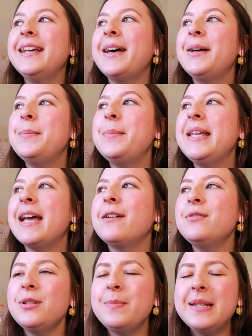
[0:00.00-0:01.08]
But yeah, I've
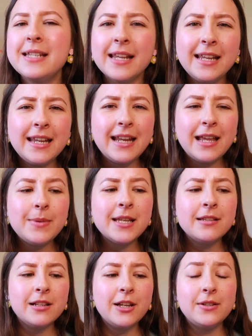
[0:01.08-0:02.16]
just been taking it a
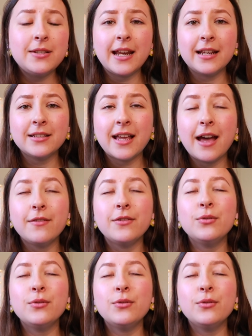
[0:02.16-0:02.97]
bit slow today because I have